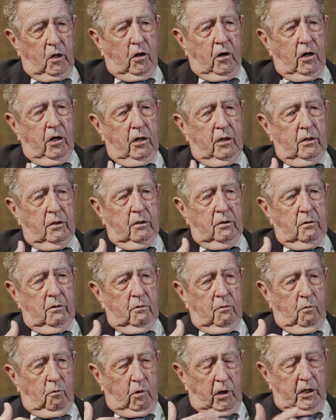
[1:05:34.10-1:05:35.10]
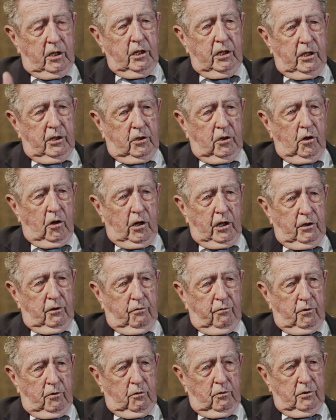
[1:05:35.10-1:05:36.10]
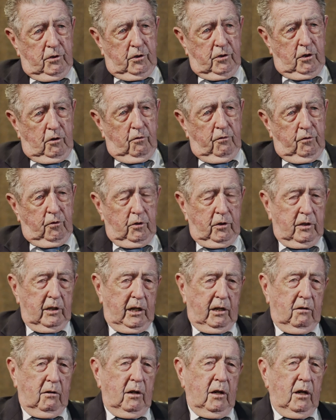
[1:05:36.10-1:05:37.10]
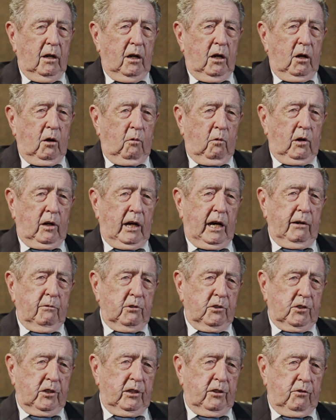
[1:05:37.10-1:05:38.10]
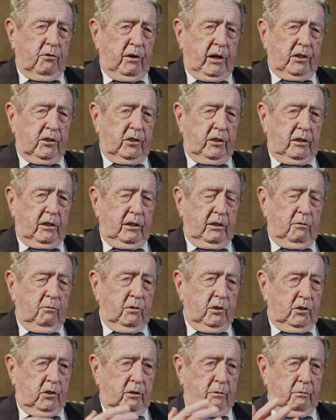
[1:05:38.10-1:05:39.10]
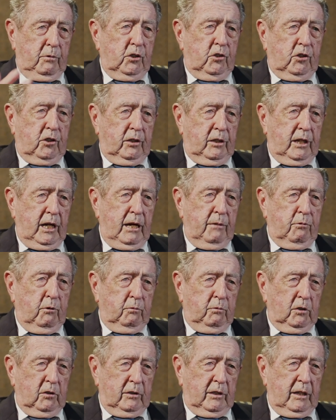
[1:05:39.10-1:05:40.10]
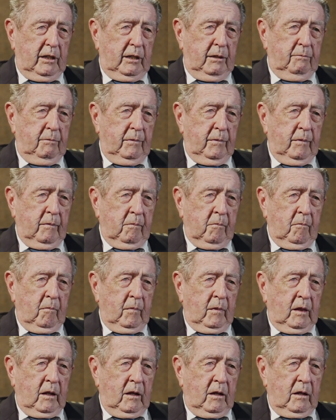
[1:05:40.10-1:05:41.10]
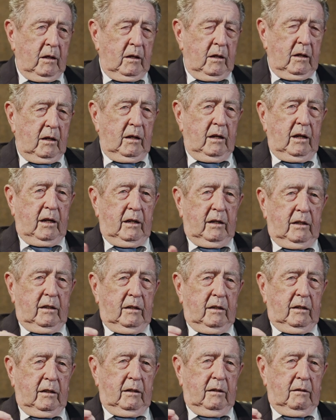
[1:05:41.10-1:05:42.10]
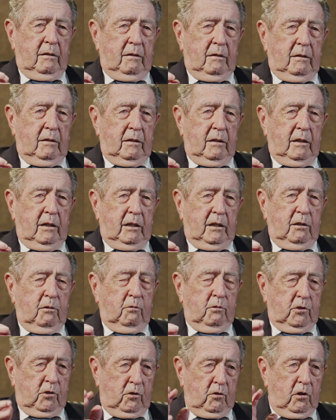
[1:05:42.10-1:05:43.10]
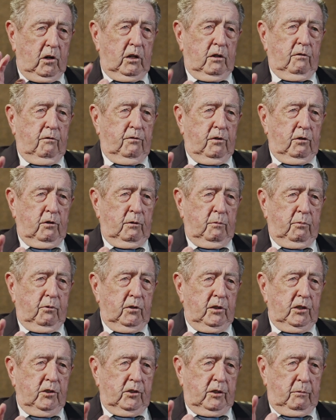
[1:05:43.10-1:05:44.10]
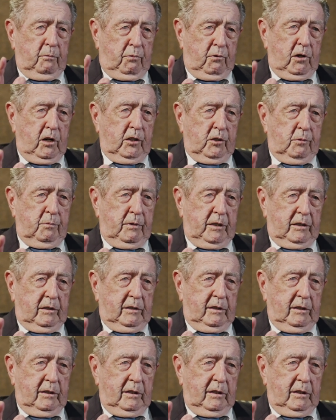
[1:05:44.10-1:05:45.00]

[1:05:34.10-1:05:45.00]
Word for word: on what he had gone through and so forth. Now, what I was interested in was the mission capable time, and uh, and it was not a very pleasing prospect.